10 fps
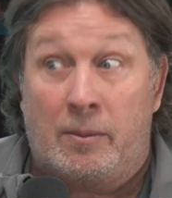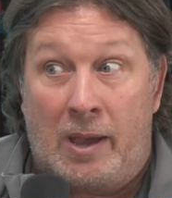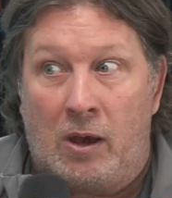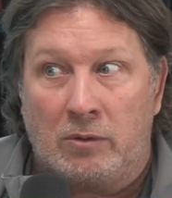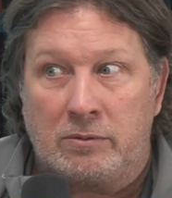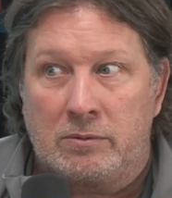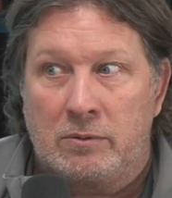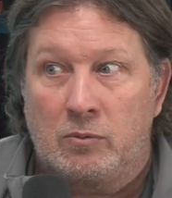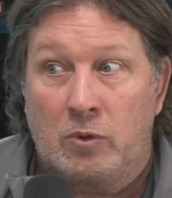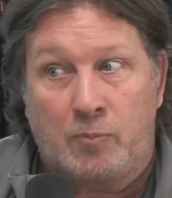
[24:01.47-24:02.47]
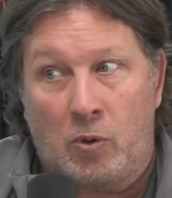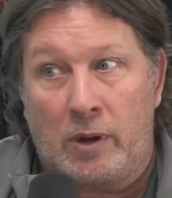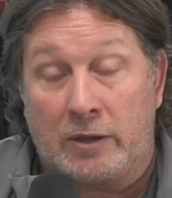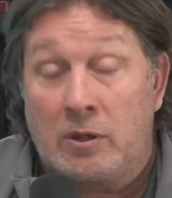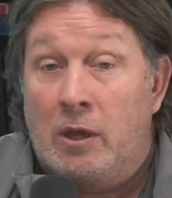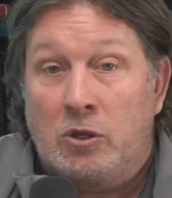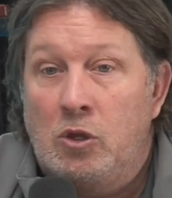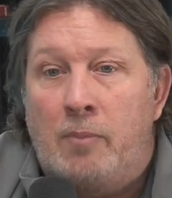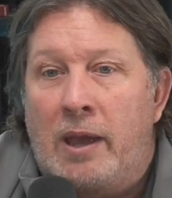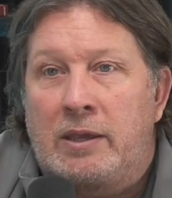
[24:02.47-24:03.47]
come out with borax.
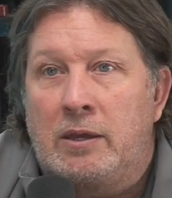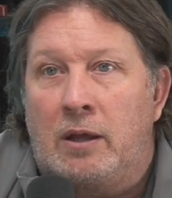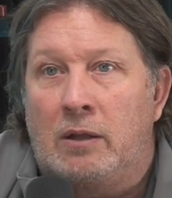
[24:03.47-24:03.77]
You might get